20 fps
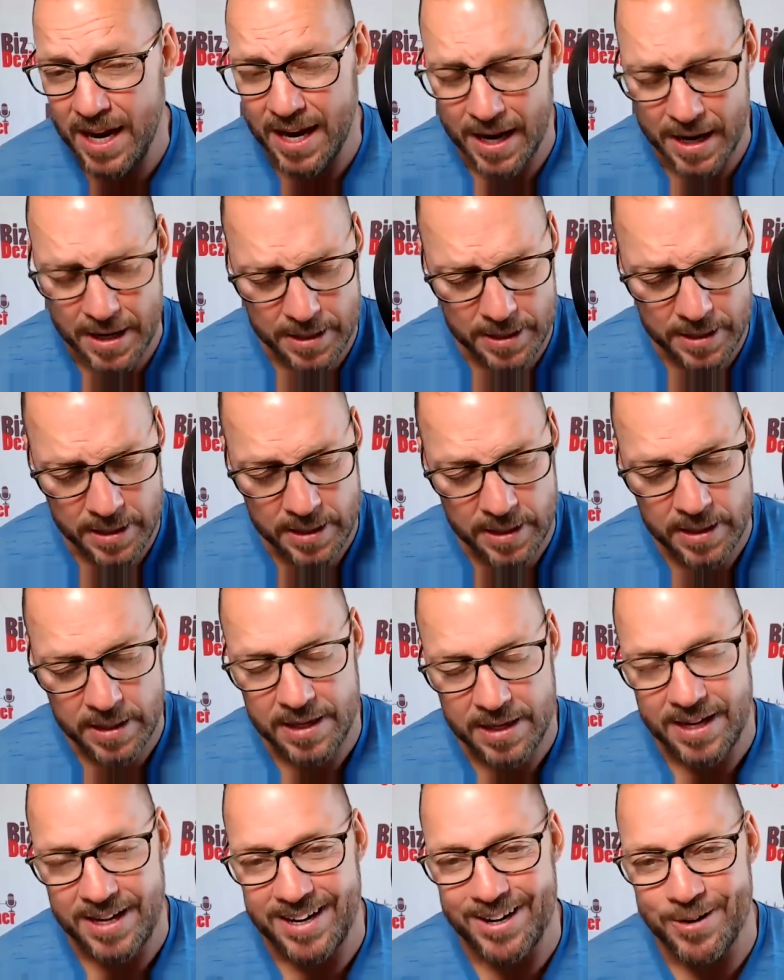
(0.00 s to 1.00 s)
and
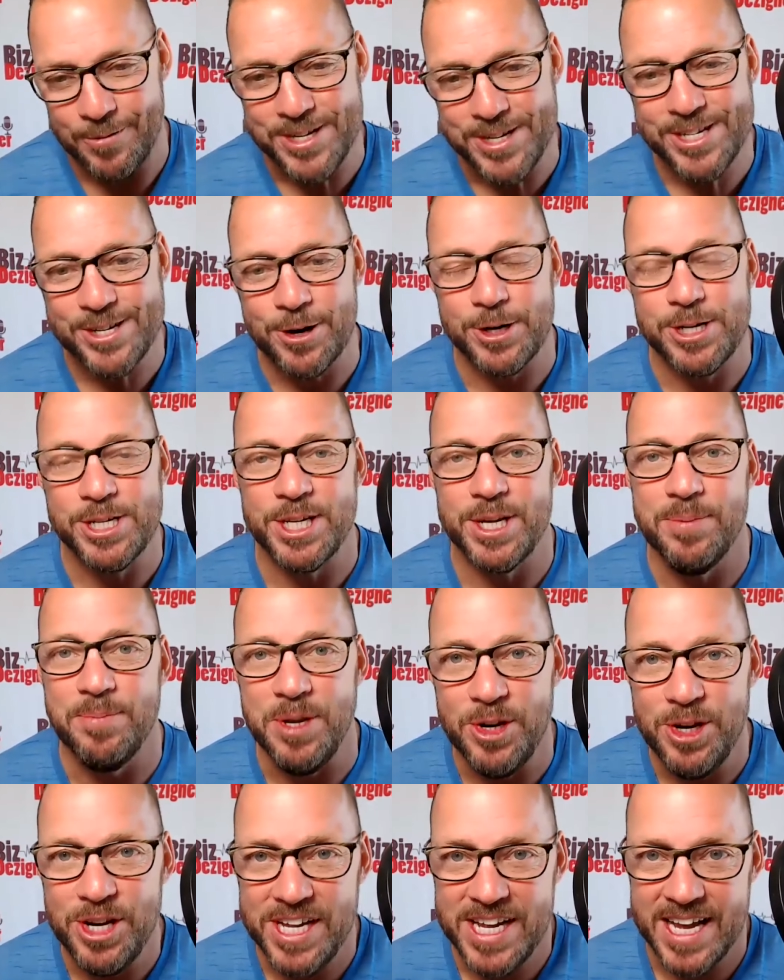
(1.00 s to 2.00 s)
we start to
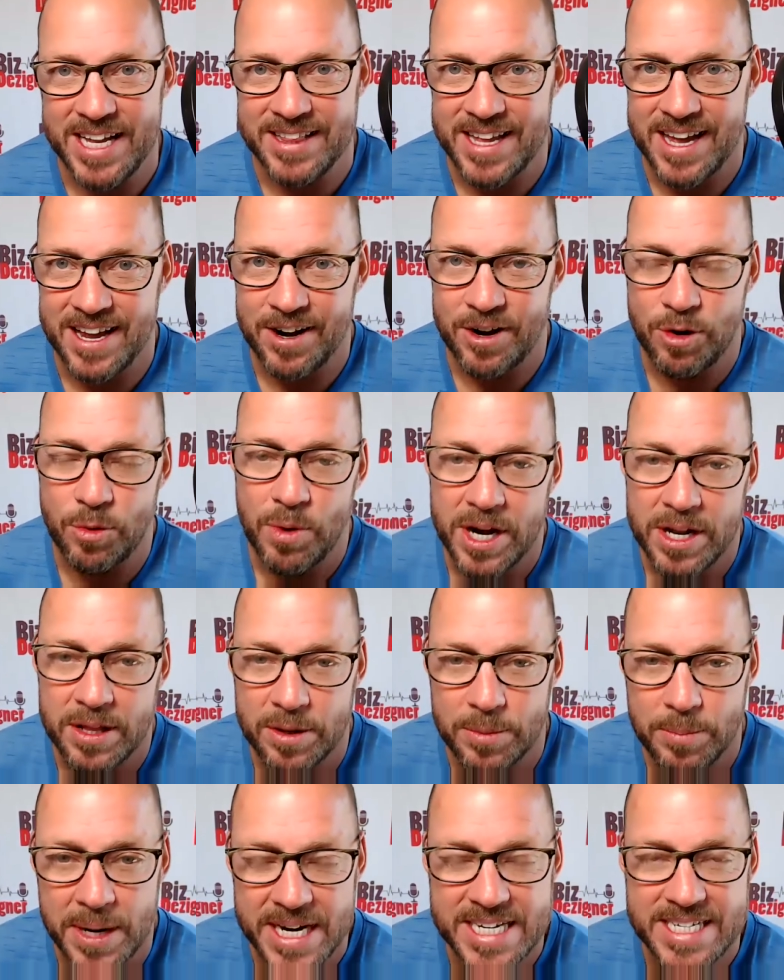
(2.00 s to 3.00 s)
communicate that on a
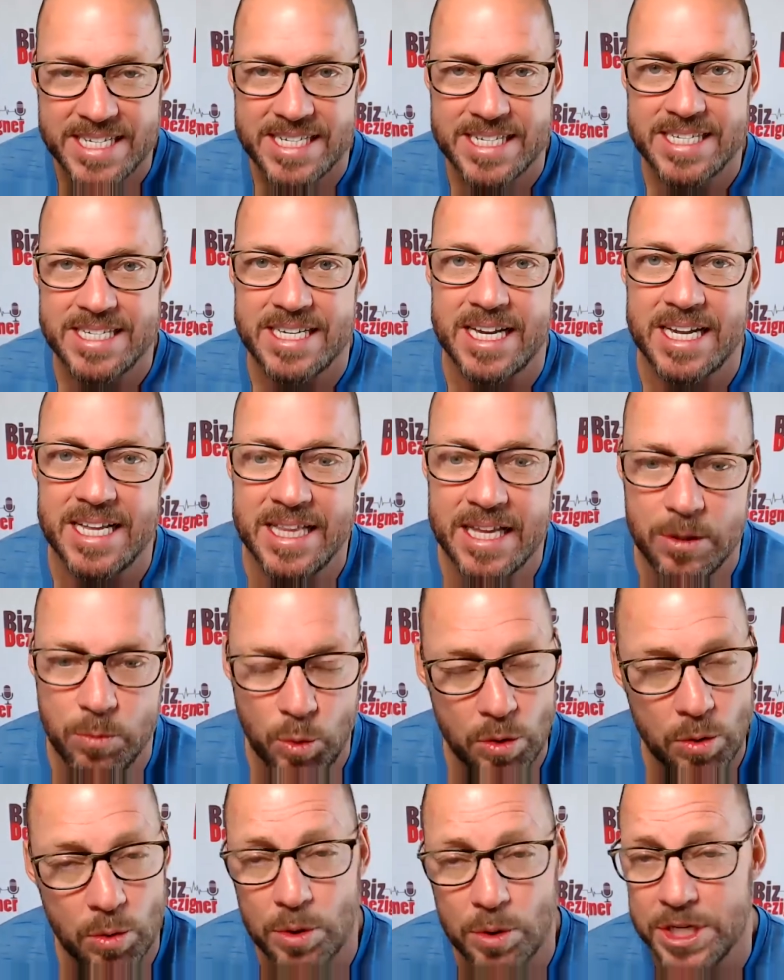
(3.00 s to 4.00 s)
regular basis. And
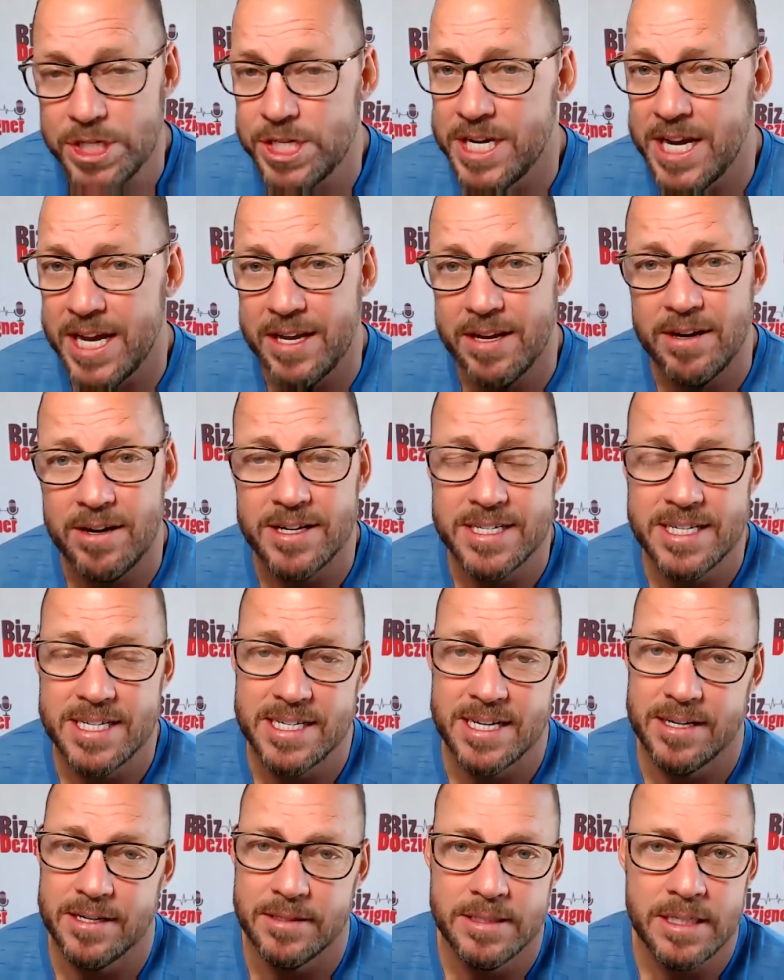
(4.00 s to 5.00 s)
then we'll originate
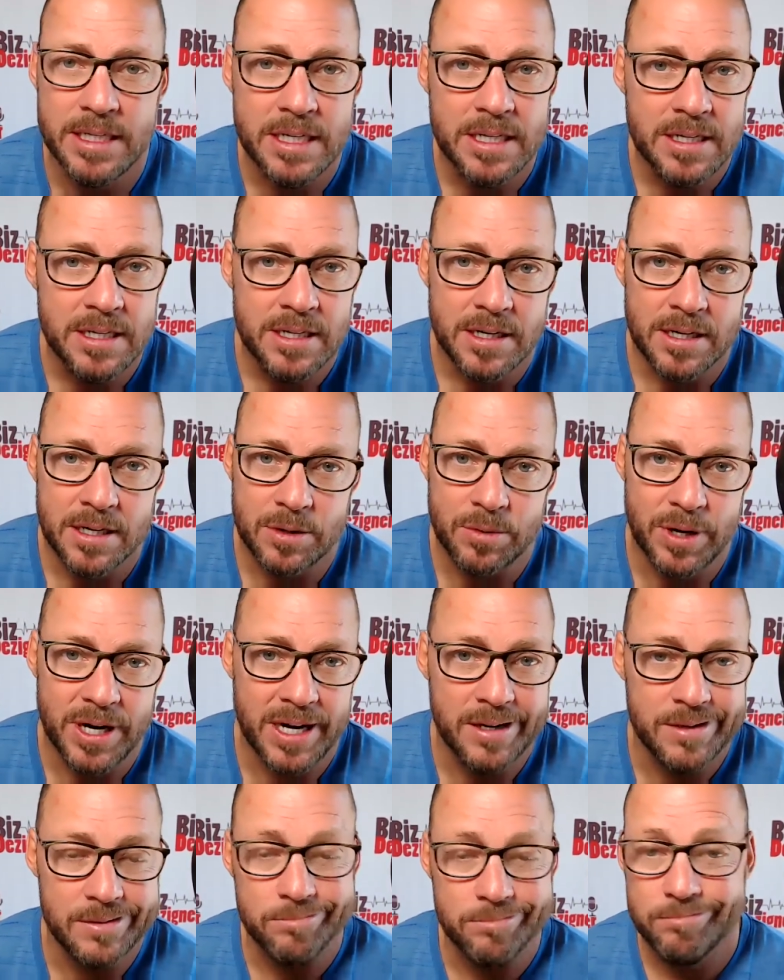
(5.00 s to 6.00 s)
content
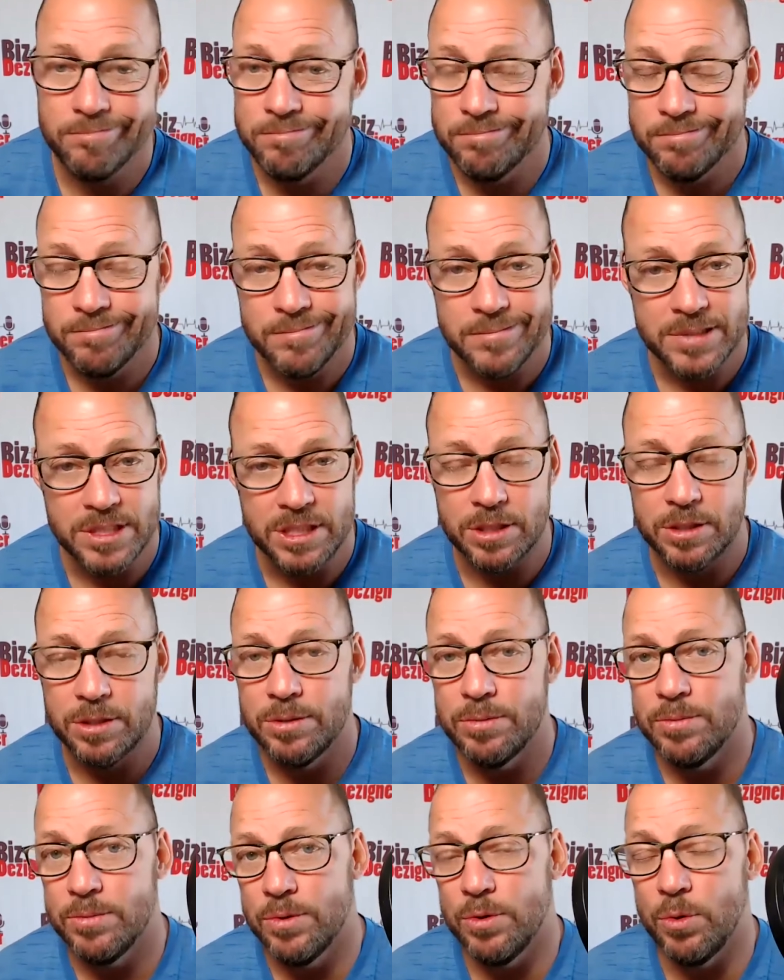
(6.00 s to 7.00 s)
around
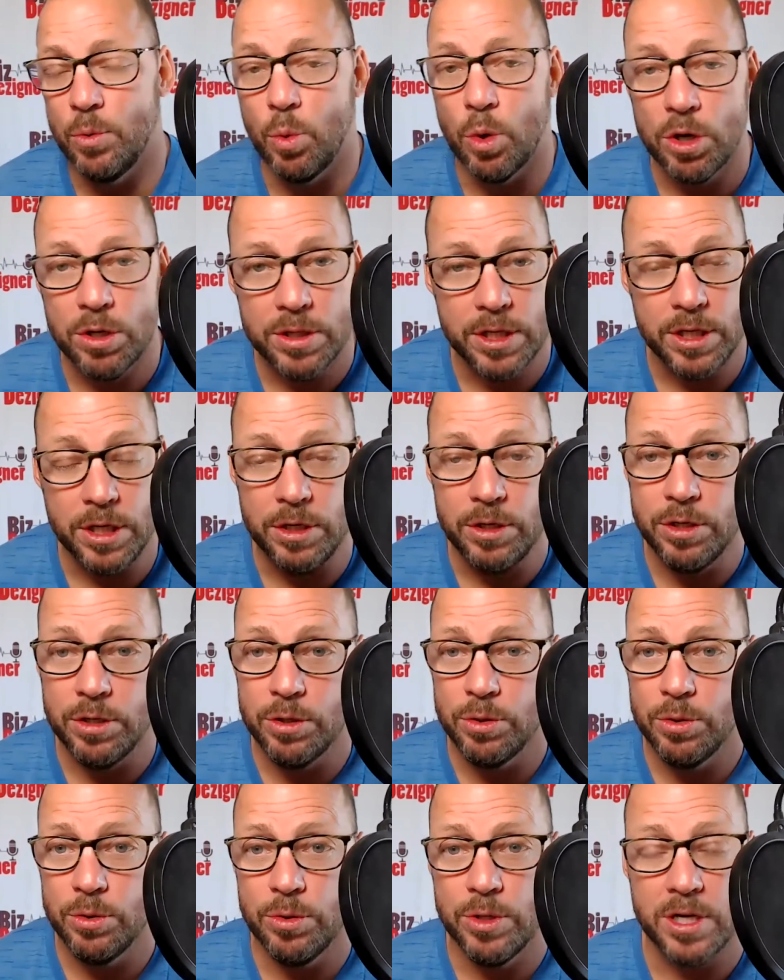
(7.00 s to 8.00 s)
the work that you
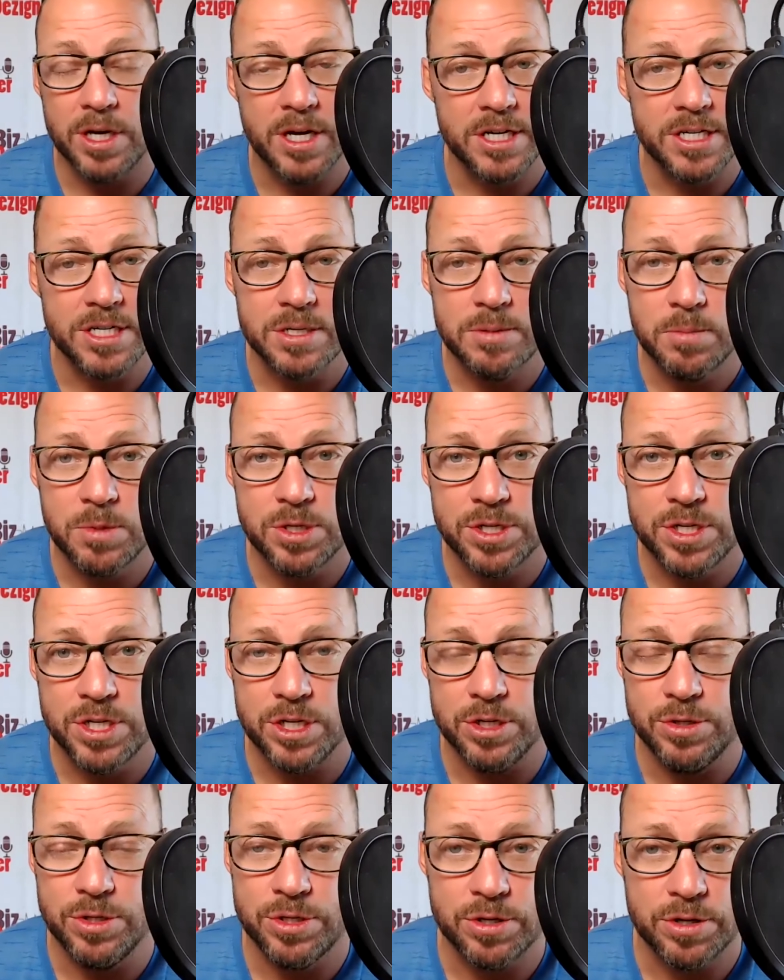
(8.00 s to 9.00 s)
do, the customers
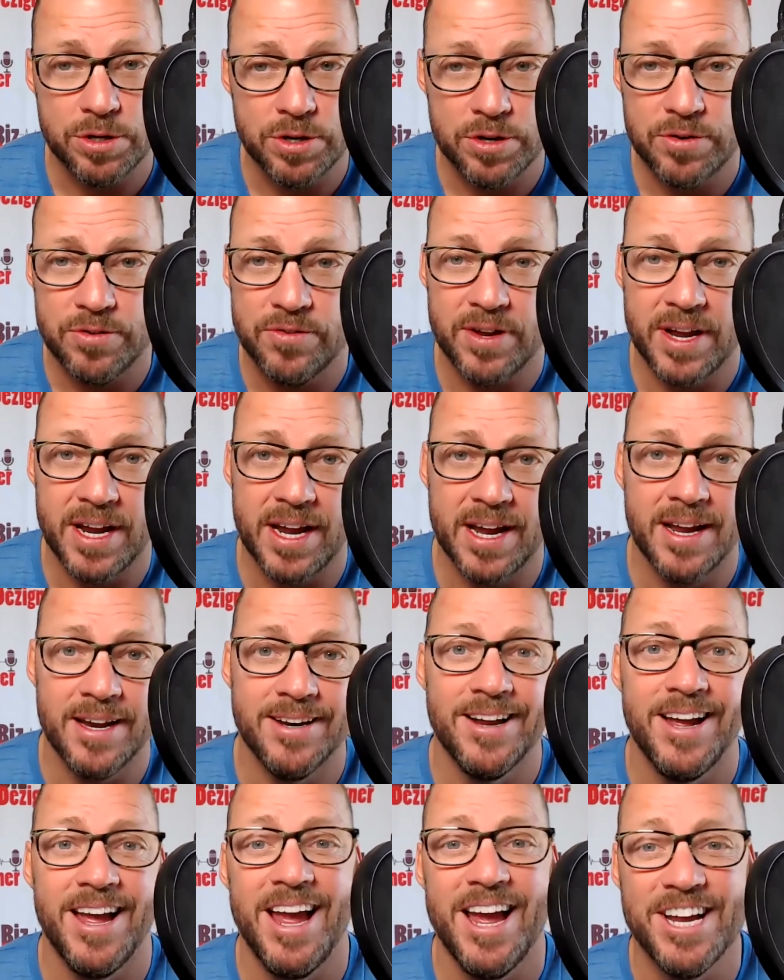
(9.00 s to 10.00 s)
that you serve,
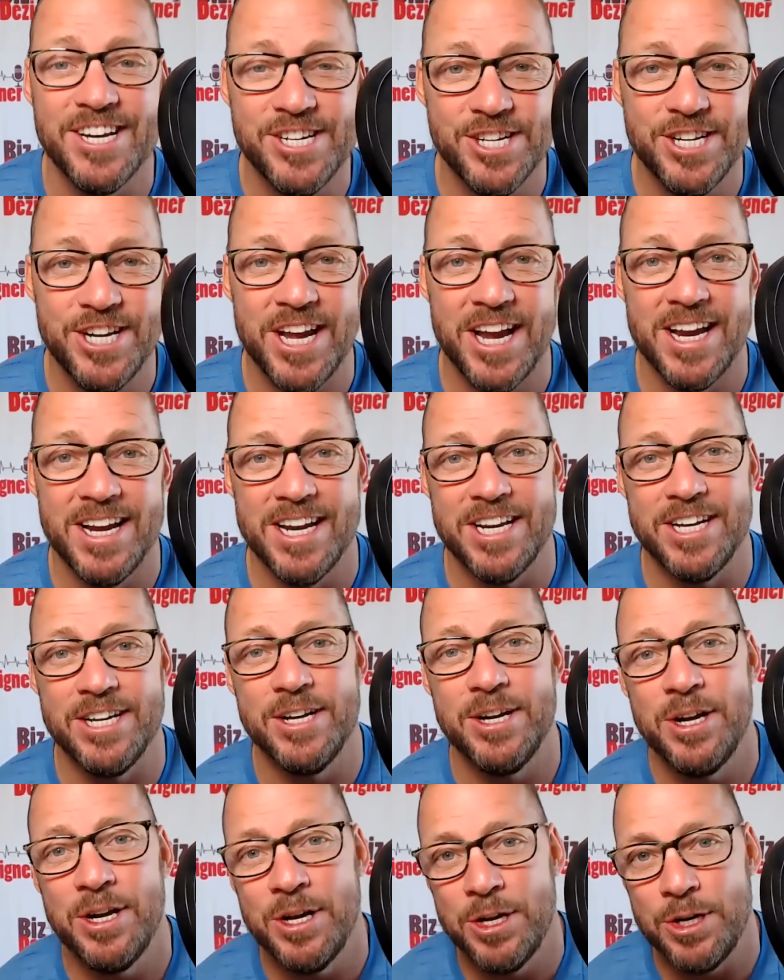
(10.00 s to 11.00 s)
and
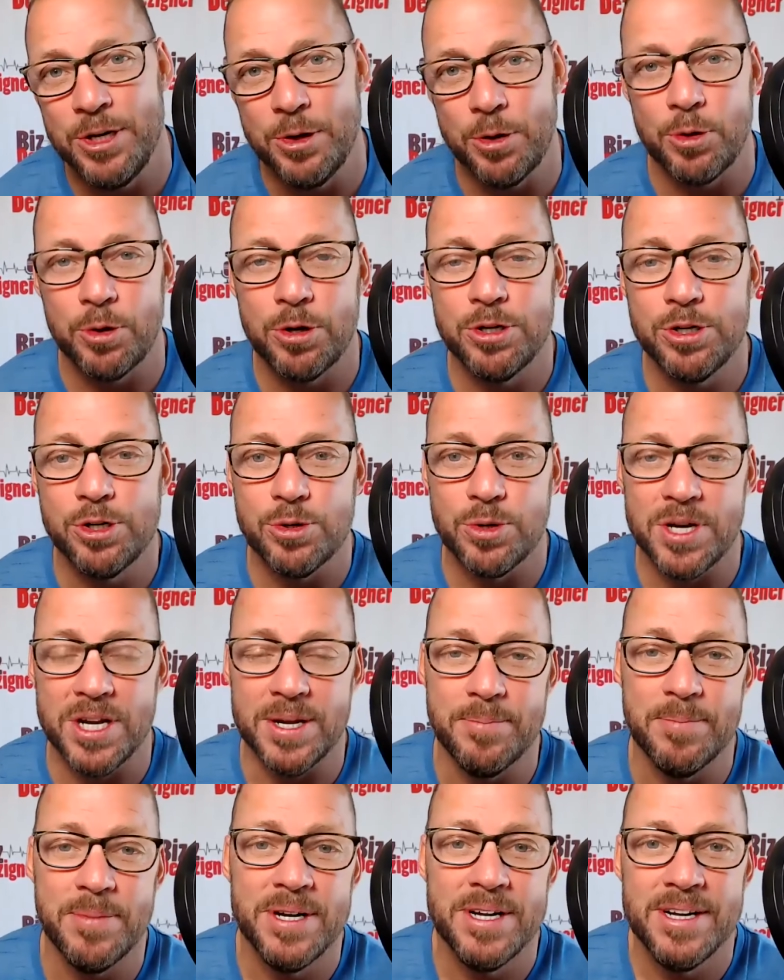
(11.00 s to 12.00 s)
educating your
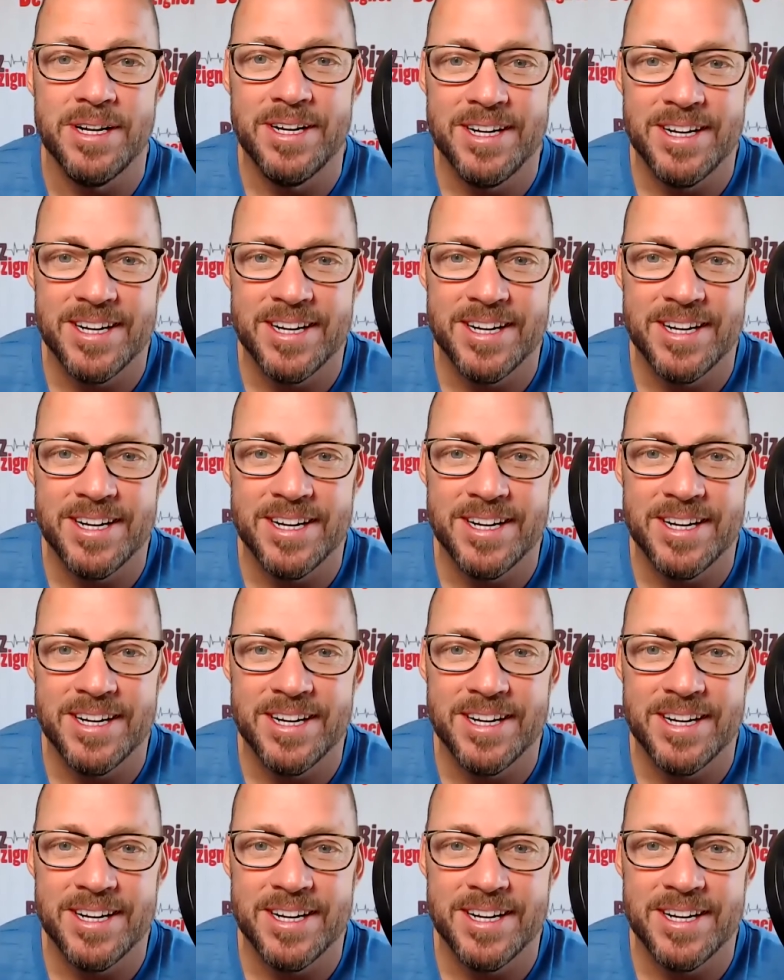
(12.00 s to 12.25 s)
dream